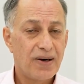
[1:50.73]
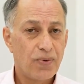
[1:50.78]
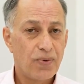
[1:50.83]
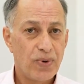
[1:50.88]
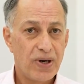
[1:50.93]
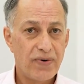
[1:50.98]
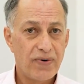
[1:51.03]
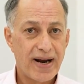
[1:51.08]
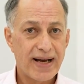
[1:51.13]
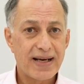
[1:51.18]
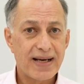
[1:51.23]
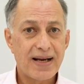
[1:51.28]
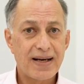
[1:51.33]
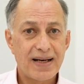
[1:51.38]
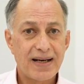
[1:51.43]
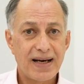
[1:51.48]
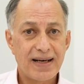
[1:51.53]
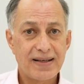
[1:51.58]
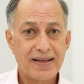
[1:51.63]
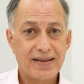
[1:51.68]
We
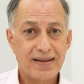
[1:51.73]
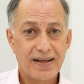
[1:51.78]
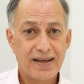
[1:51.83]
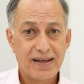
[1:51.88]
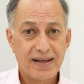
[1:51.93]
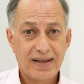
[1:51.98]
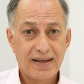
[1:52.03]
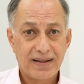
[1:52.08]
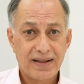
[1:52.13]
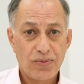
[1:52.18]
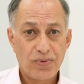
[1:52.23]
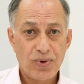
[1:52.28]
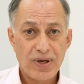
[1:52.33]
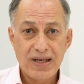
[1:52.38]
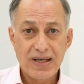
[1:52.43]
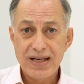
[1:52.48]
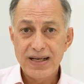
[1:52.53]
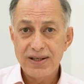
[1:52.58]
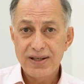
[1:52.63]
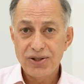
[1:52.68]
recognize that we
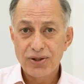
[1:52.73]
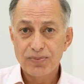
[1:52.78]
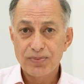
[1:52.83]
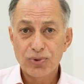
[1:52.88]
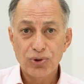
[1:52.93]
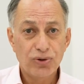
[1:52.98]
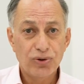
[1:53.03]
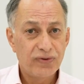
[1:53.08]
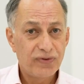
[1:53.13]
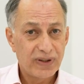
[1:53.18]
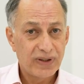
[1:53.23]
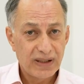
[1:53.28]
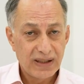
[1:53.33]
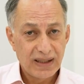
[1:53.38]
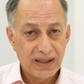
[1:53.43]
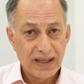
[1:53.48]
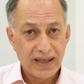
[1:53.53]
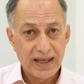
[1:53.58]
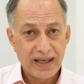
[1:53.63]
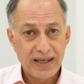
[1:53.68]
need to move
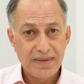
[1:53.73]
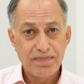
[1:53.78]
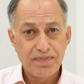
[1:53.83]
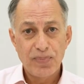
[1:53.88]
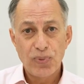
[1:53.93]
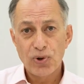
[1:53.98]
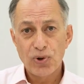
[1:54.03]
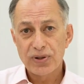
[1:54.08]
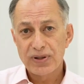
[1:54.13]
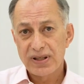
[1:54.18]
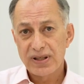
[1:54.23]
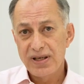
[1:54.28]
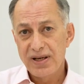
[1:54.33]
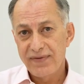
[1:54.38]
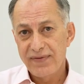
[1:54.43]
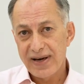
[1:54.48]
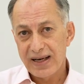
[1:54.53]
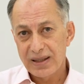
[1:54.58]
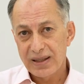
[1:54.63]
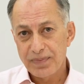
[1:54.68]
in both
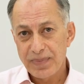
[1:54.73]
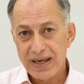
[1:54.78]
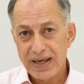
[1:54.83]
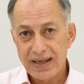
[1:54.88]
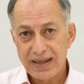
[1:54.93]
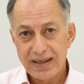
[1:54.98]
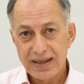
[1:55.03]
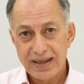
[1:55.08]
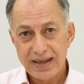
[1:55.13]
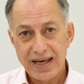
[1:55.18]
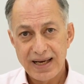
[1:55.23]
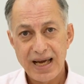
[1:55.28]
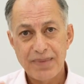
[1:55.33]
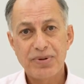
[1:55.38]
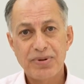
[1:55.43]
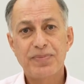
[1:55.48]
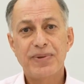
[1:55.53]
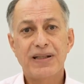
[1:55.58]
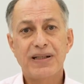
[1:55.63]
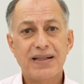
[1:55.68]
developing
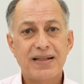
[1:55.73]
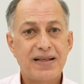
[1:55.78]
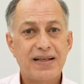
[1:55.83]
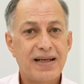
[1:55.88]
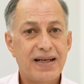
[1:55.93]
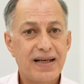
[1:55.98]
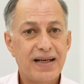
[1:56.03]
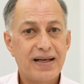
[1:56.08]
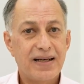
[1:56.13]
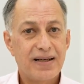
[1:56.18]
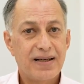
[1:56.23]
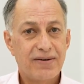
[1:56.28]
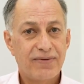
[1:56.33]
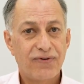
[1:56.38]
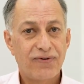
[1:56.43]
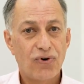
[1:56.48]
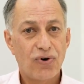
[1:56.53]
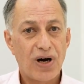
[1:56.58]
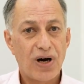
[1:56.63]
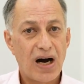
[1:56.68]
capability
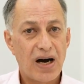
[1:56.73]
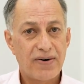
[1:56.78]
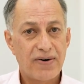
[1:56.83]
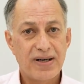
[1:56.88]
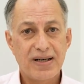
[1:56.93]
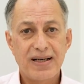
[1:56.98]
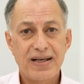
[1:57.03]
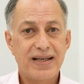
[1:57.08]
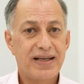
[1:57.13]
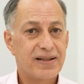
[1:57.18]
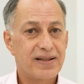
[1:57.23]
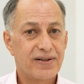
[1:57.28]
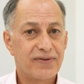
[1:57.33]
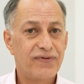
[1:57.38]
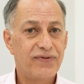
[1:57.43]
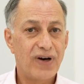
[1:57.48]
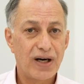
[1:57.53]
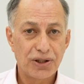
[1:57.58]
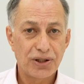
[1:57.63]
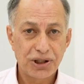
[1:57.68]
for R&D as a
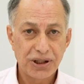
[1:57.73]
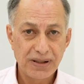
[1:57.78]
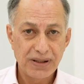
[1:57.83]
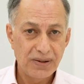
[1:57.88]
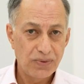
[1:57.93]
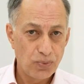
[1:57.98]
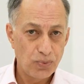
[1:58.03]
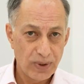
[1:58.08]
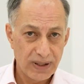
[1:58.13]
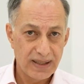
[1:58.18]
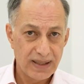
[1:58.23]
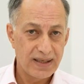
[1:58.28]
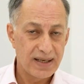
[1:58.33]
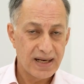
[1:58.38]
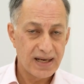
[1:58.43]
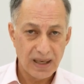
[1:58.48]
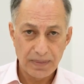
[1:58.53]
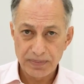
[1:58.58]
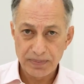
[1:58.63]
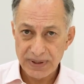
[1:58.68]
function within
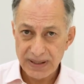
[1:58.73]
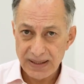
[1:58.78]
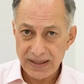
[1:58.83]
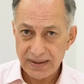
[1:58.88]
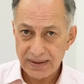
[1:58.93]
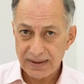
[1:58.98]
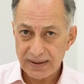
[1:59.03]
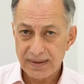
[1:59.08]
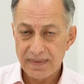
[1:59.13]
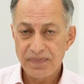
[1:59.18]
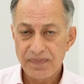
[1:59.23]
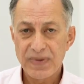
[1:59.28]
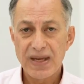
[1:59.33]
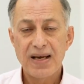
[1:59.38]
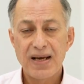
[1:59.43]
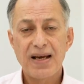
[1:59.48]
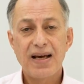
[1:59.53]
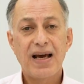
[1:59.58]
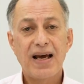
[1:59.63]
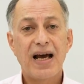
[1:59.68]
companies,
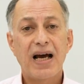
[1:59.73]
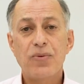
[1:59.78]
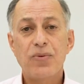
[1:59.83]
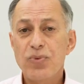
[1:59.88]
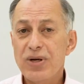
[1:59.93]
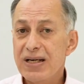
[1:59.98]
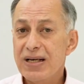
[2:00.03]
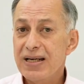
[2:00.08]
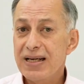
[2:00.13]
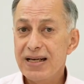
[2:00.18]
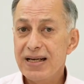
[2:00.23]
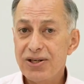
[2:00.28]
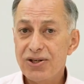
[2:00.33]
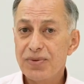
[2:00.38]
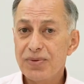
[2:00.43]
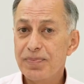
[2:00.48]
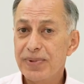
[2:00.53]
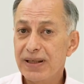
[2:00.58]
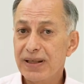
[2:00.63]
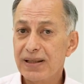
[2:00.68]
and we need to
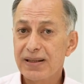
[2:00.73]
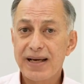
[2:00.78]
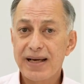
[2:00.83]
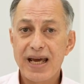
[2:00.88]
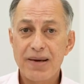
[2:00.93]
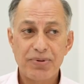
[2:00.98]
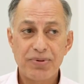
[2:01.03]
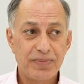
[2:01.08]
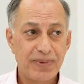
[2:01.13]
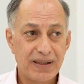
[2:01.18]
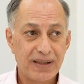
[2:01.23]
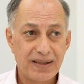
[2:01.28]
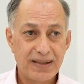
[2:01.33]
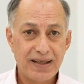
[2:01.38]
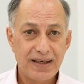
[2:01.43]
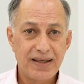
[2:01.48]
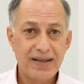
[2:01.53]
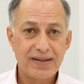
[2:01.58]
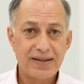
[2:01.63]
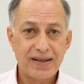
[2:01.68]
build
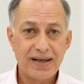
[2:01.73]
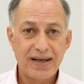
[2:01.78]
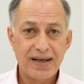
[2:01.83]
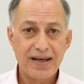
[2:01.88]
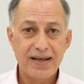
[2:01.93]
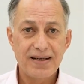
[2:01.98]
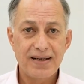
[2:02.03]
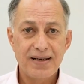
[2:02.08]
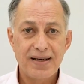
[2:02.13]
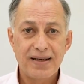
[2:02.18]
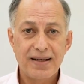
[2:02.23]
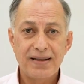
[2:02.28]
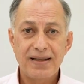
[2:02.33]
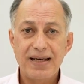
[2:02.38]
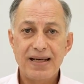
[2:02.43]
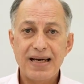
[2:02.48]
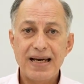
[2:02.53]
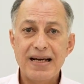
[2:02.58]
capabilities in the